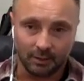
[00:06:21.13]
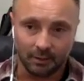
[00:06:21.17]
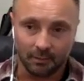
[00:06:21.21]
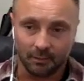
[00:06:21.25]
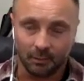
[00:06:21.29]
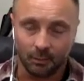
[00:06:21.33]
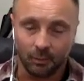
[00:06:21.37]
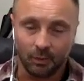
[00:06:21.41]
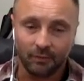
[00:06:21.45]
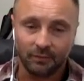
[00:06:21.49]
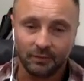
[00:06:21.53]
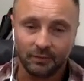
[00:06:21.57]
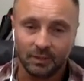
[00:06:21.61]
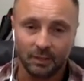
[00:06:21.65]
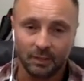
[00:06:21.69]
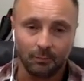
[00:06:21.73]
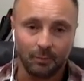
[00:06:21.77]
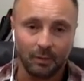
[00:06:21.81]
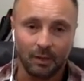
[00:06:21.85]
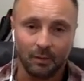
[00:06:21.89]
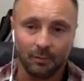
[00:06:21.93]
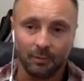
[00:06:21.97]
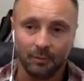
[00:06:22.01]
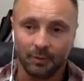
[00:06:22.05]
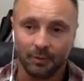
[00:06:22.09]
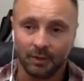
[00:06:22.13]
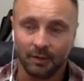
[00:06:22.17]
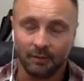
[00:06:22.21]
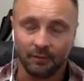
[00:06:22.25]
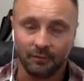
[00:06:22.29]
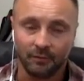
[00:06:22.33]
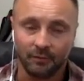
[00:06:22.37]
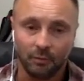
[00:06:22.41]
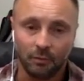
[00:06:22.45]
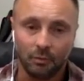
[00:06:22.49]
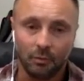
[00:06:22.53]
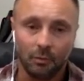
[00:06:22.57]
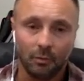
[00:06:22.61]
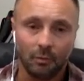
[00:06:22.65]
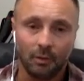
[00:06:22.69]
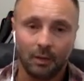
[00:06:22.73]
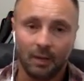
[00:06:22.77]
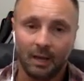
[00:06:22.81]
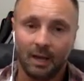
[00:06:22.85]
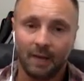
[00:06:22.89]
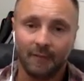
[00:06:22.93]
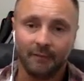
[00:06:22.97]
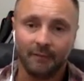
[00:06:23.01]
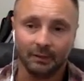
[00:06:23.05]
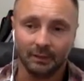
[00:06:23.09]
I mean, we've seen people that if you don't
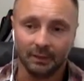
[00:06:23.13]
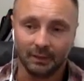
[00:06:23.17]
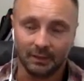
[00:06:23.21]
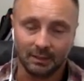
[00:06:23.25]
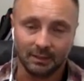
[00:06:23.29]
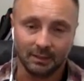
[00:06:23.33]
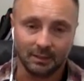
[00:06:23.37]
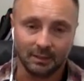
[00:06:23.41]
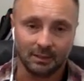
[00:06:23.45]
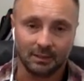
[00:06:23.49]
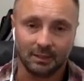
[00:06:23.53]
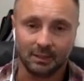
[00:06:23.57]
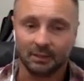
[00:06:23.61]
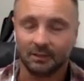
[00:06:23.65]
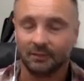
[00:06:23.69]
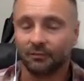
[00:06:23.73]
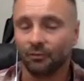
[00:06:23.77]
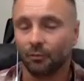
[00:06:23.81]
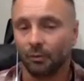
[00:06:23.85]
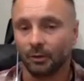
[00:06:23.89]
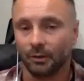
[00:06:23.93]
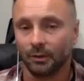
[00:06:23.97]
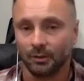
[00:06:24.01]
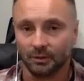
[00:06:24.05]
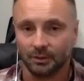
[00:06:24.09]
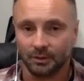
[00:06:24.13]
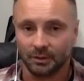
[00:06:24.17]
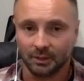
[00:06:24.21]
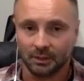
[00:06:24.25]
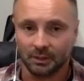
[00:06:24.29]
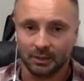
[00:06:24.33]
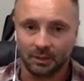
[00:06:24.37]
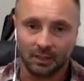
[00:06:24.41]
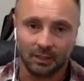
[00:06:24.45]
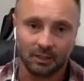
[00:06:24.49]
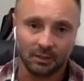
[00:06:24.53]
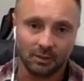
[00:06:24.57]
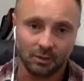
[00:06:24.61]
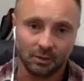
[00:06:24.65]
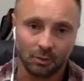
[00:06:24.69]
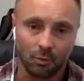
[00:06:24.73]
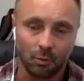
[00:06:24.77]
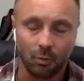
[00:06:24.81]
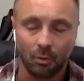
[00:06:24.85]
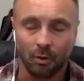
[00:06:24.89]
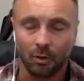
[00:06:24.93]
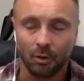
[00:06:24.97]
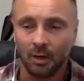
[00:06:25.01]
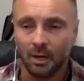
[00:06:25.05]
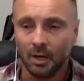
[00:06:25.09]
have at least a 640 or 680
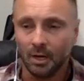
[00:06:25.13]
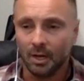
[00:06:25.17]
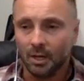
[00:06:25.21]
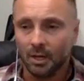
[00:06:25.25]
score,